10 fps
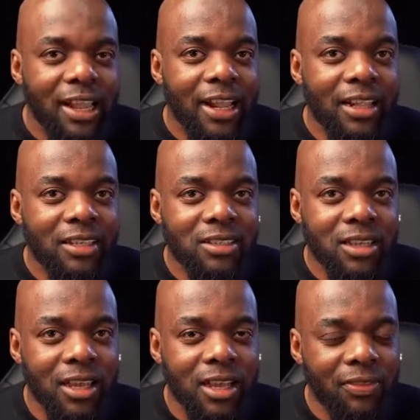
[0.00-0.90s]
and
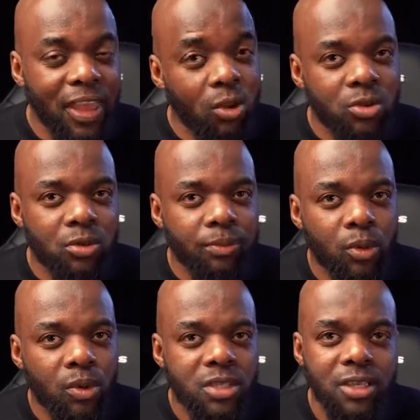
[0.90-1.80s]
they also
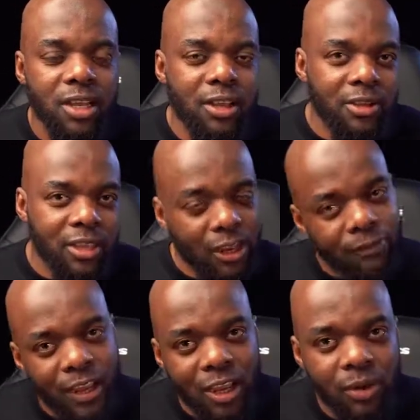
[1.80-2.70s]
bought Get
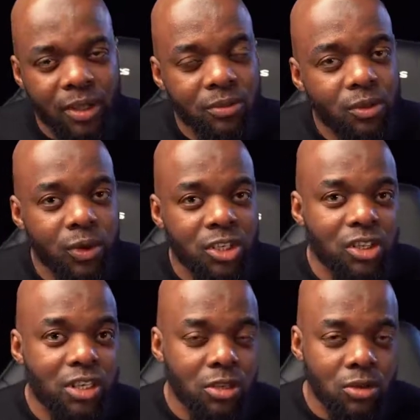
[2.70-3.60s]
Flywheel, which
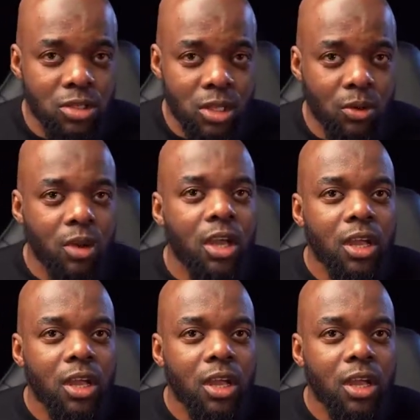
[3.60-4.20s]
is also